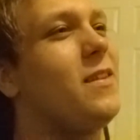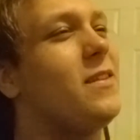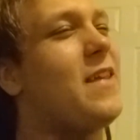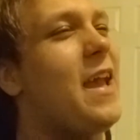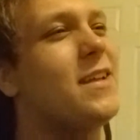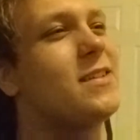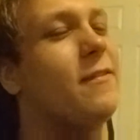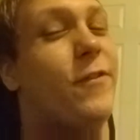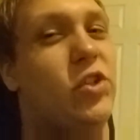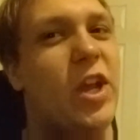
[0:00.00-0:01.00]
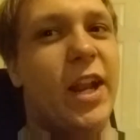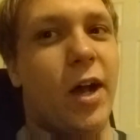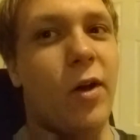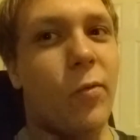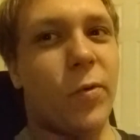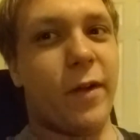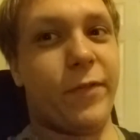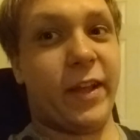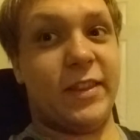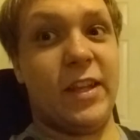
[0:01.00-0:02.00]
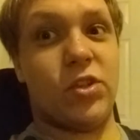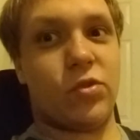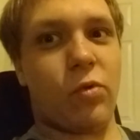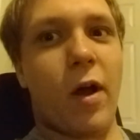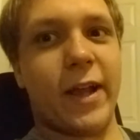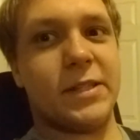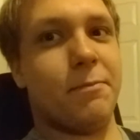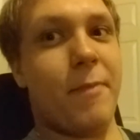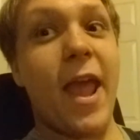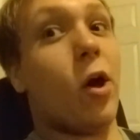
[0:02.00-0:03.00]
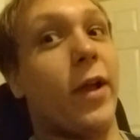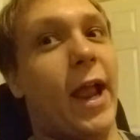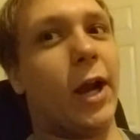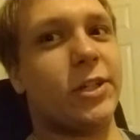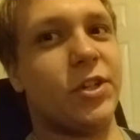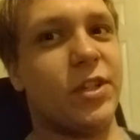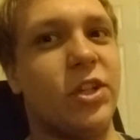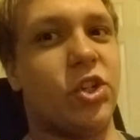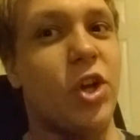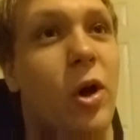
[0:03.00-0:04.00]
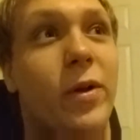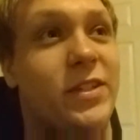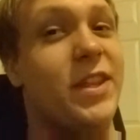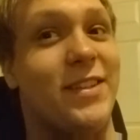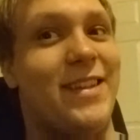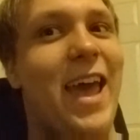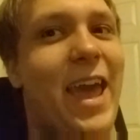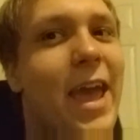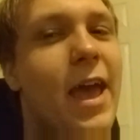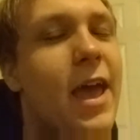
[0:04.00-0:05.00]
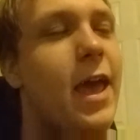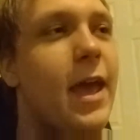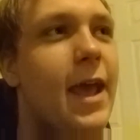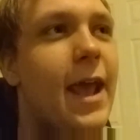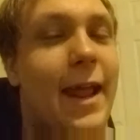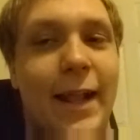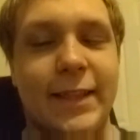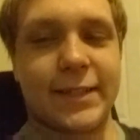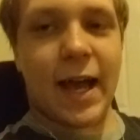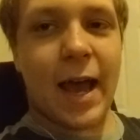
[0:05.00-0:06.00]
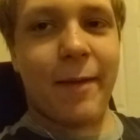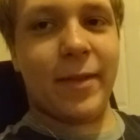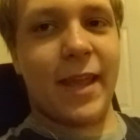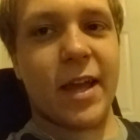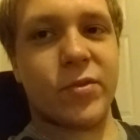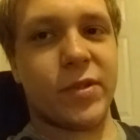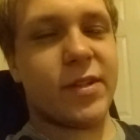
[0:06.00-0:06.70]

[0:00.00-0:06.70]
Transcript: takes Vegeta, one of, like, the strongest male characters in the show to this day, and at the time in the Android